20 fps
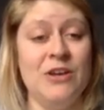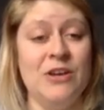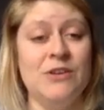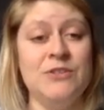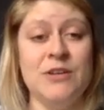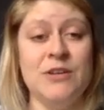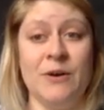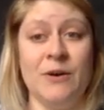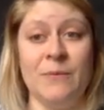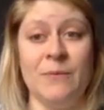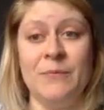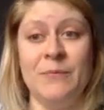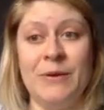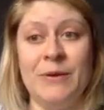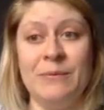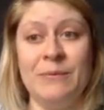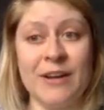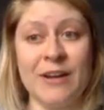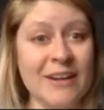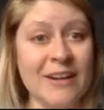So
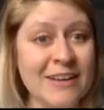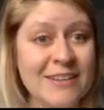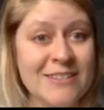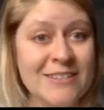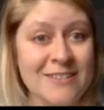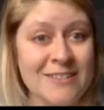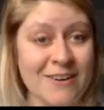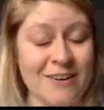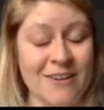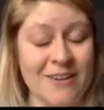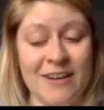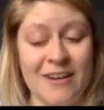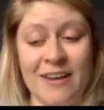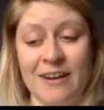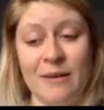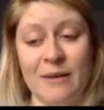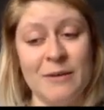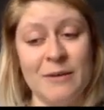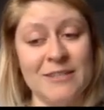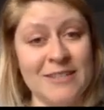we're going to get started,
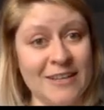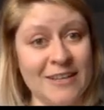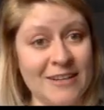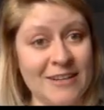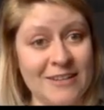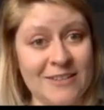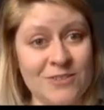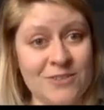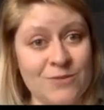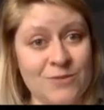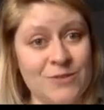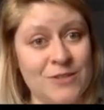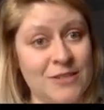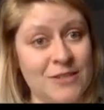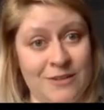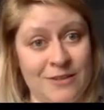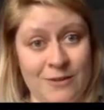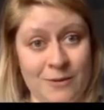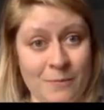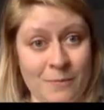and I'm excited to
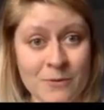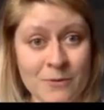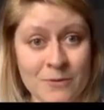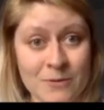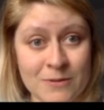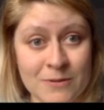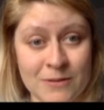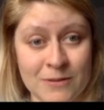see your post.